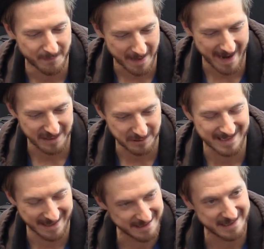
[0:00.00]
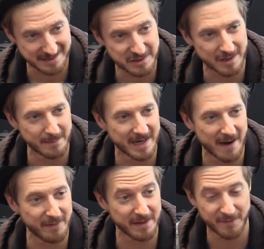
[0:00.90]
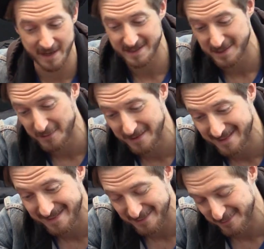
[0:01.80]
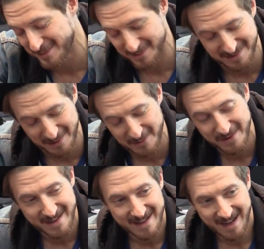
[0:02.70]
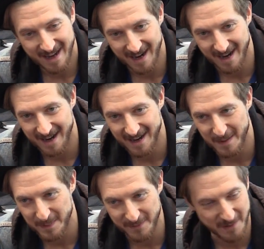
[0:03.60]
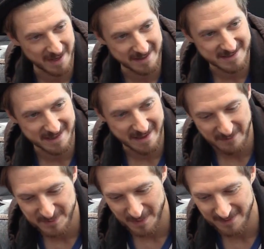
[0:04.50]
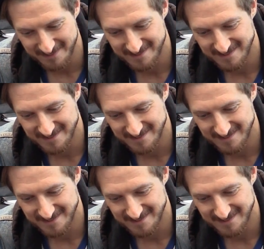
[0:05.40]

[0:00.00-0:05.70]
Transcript: my natural tendency is to try and make everything funny, so there is also a bit of lightness in there as well.